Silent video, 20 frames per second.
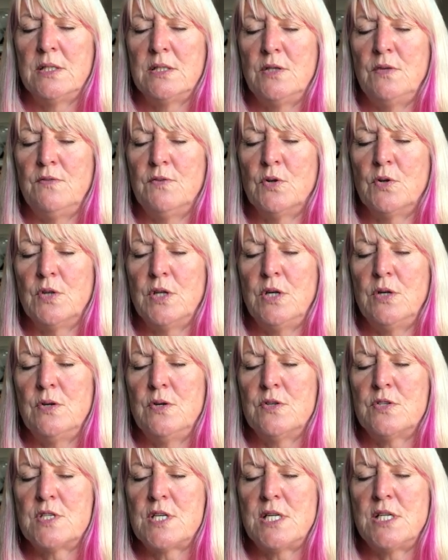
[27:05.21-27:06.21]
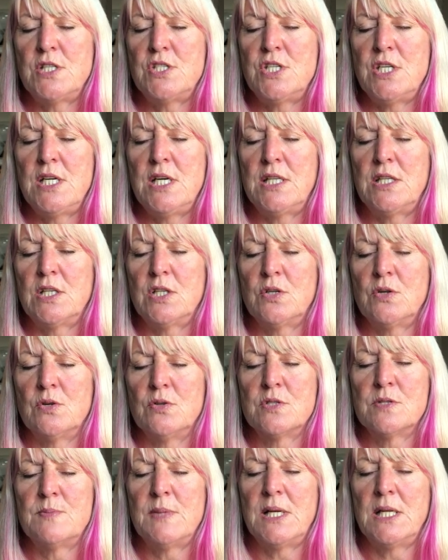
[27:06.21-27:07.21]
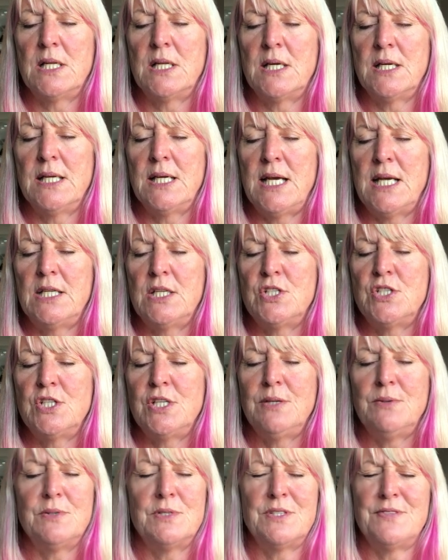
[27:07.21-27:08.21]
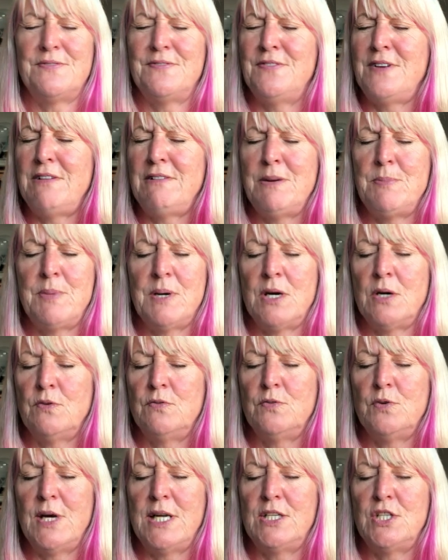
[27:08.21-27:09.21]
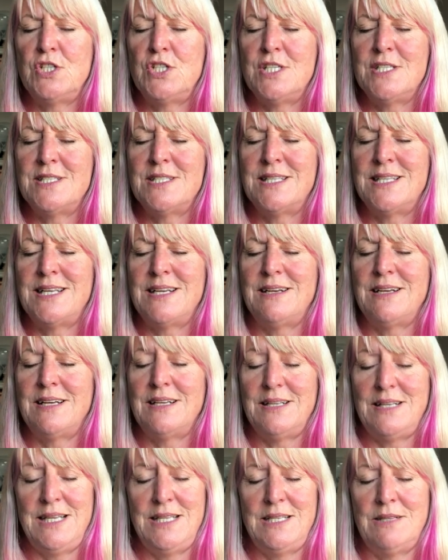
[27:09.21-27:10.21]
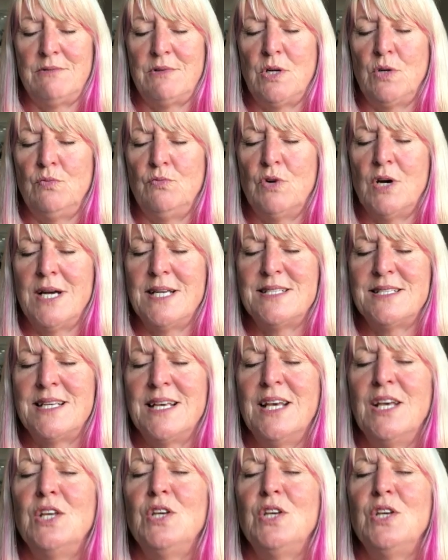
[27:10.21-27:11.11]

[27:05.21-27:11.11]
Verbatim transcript: you've got the earth's energy and the cosmic light energy, which are very powerful energies in their, in their own right.